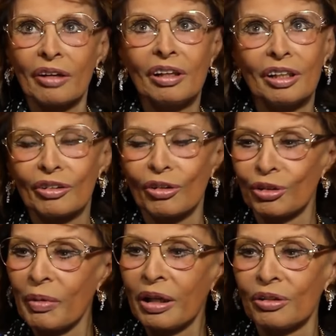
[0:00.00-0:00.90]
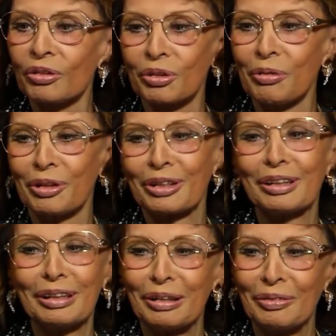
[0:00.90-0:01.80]
was born.
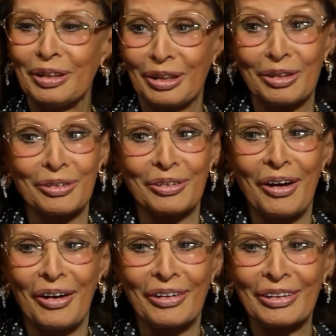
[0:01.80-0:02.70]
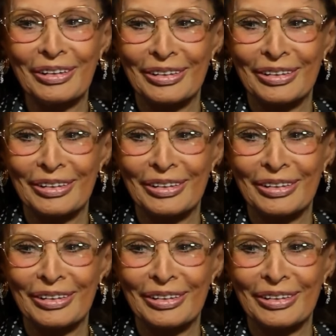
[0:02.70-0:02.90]
She began her career in